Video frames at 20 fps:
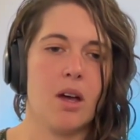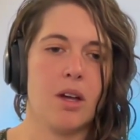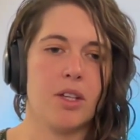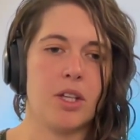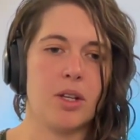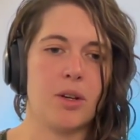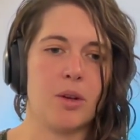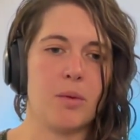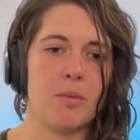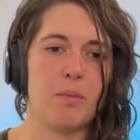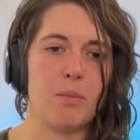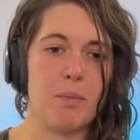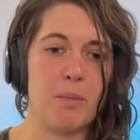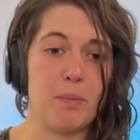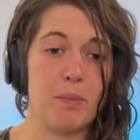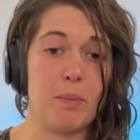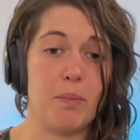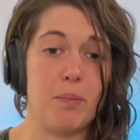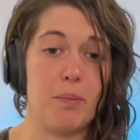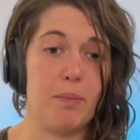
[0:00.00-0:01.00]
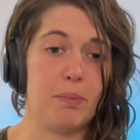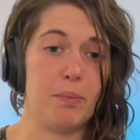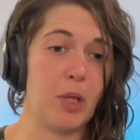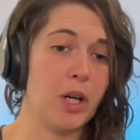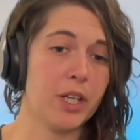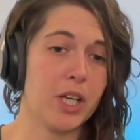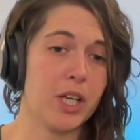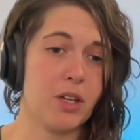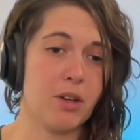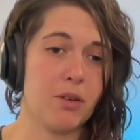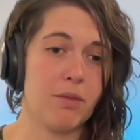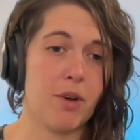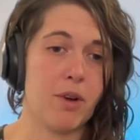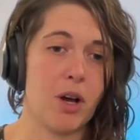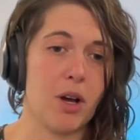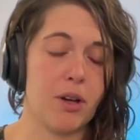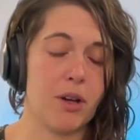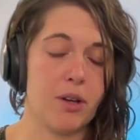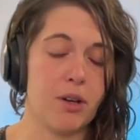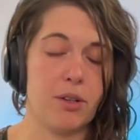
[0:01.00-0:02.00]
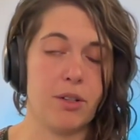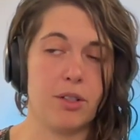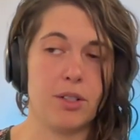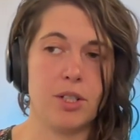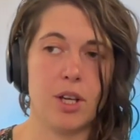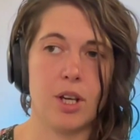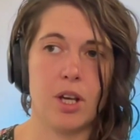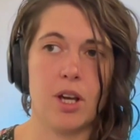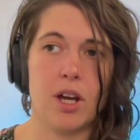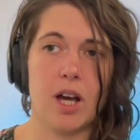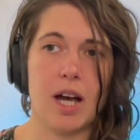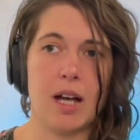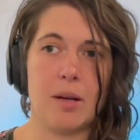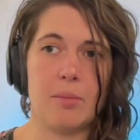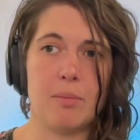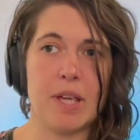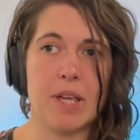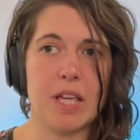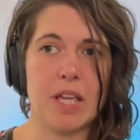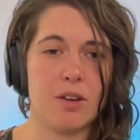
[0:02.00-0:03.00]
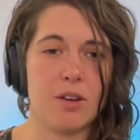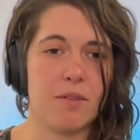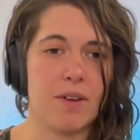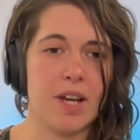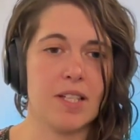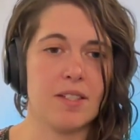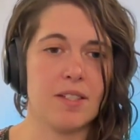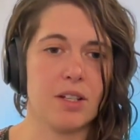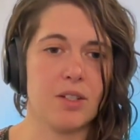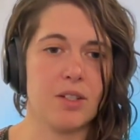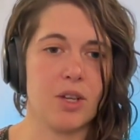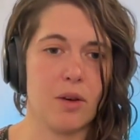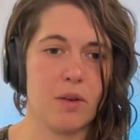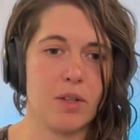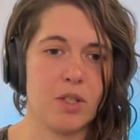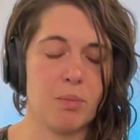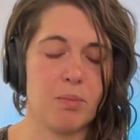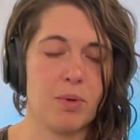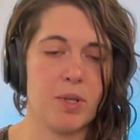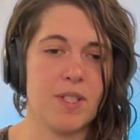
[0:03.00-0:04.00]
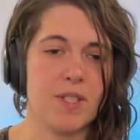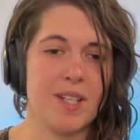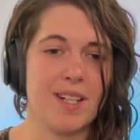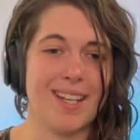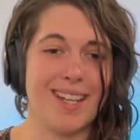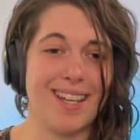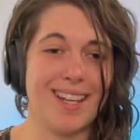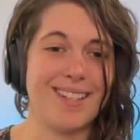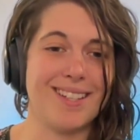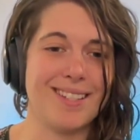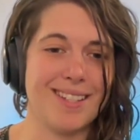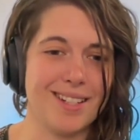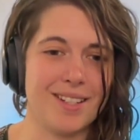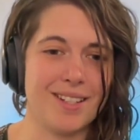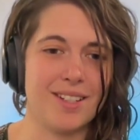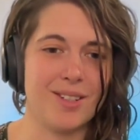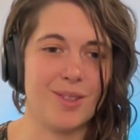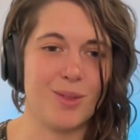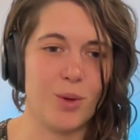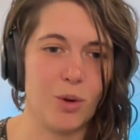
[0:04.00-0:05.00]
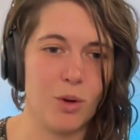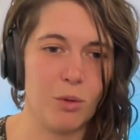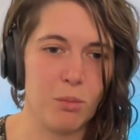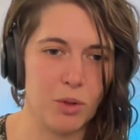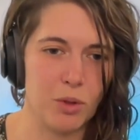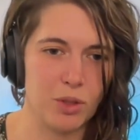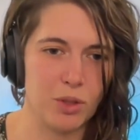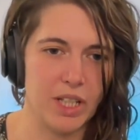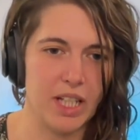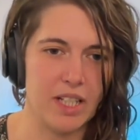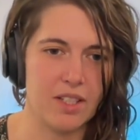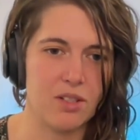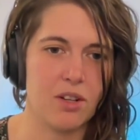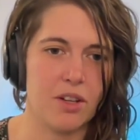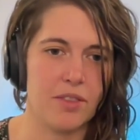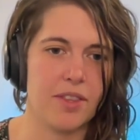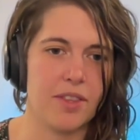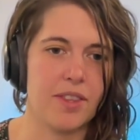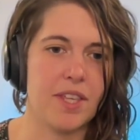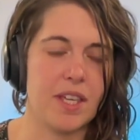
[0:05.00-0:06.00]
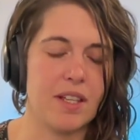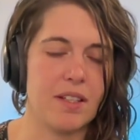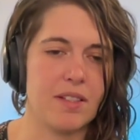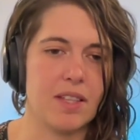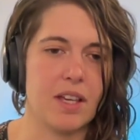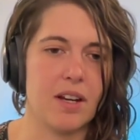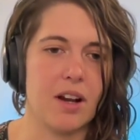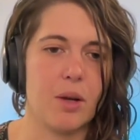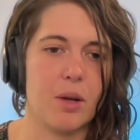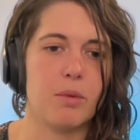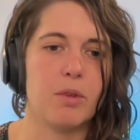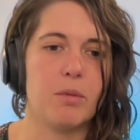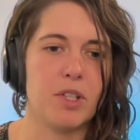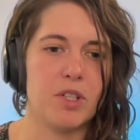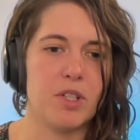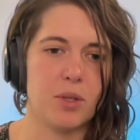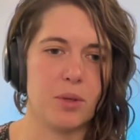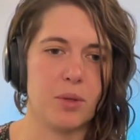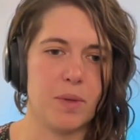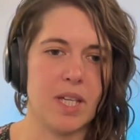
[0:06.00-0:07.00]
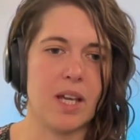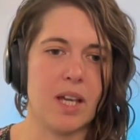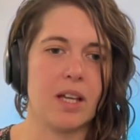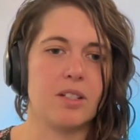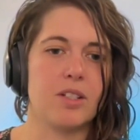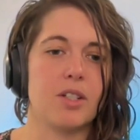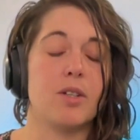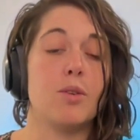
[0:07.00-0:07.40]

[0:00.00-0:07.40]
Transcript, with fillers: You know, blocking a road, um, being arrested, going to prison isn't normal. It's not the things that I would be doing under